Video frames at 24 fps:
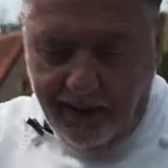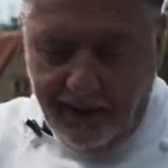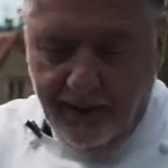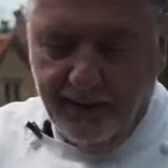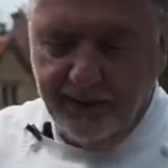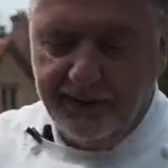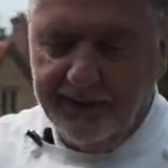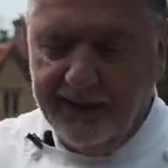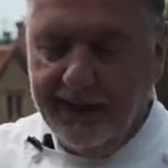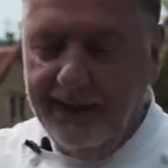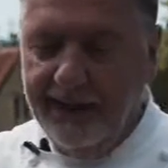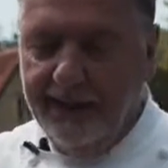
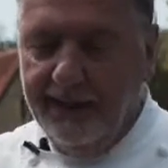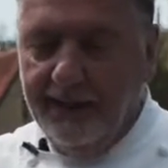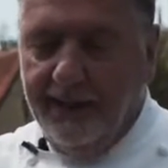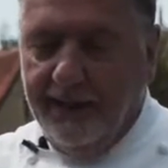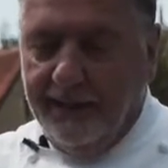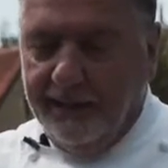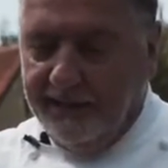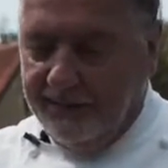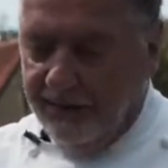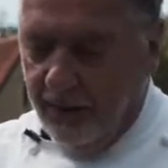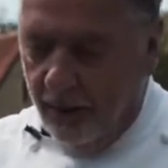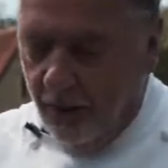Okay,
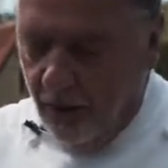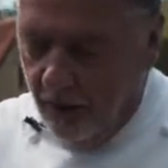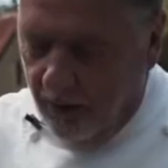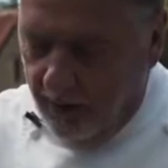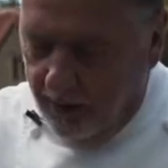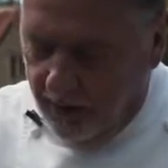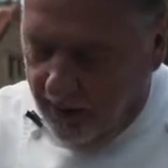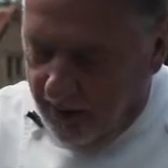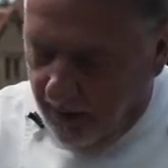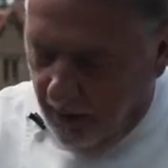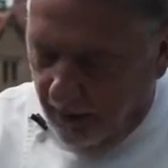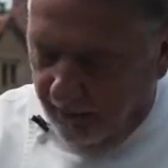so
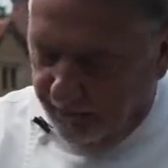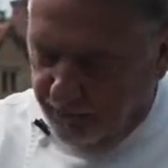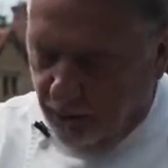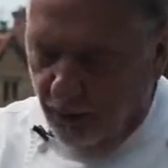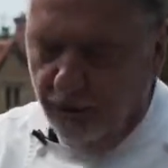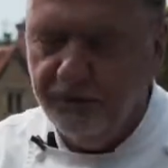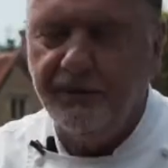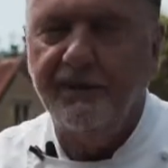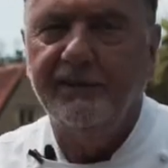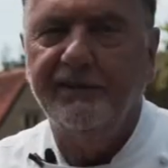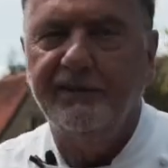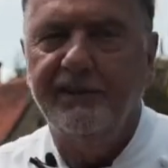of
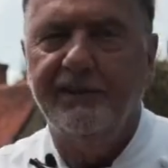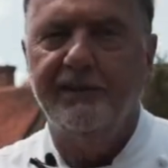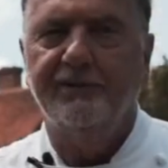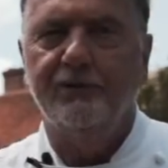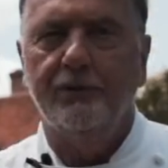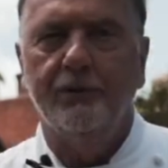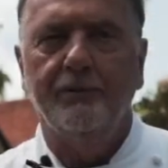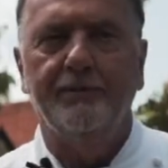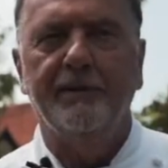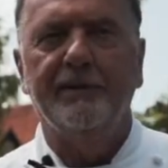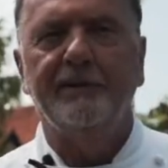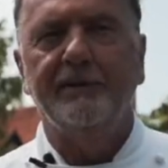course in this
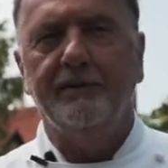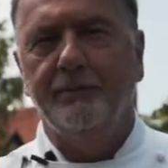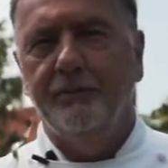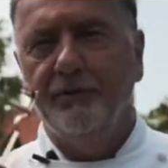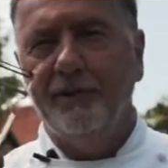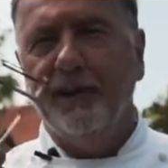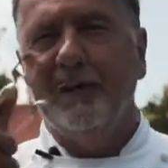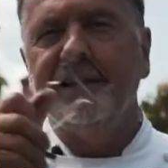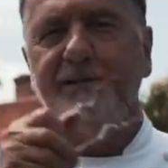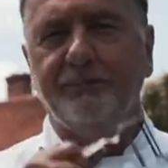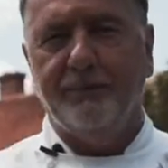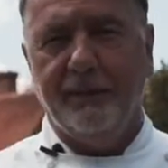soup, as you would
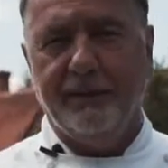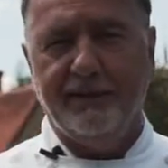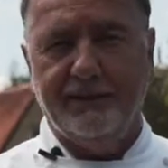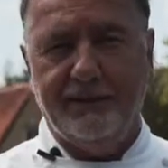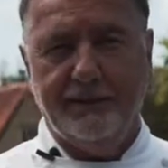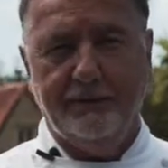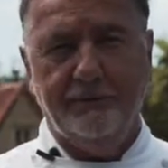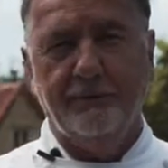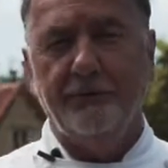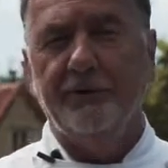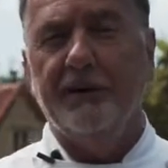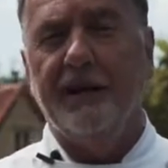expect,
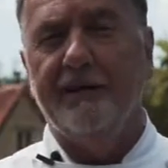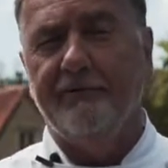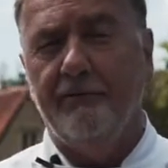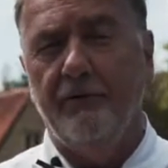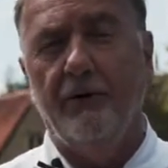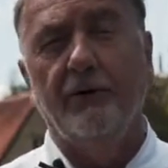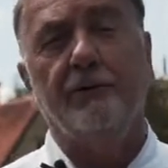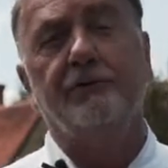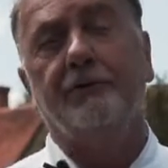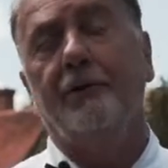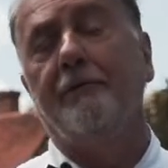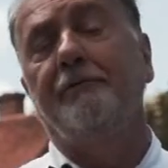it would have
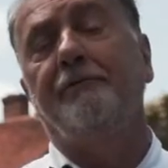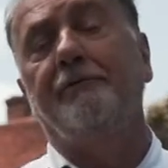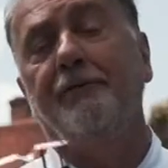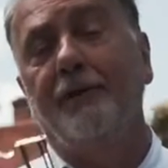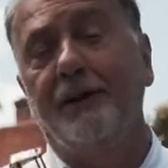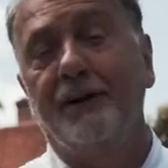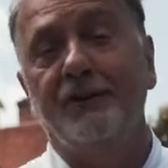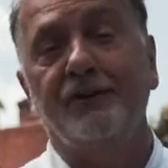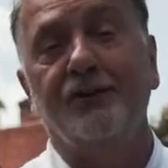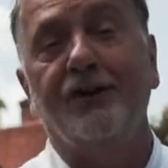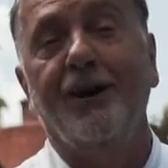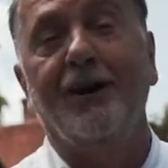lots of
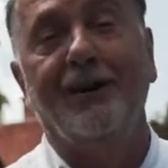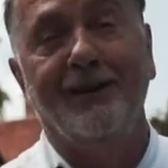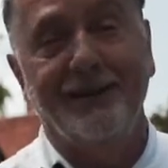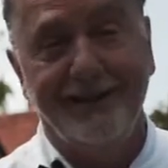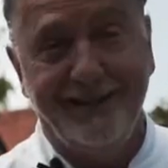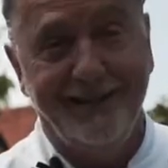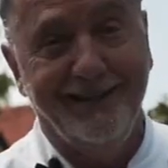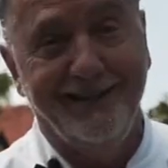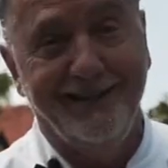French garlic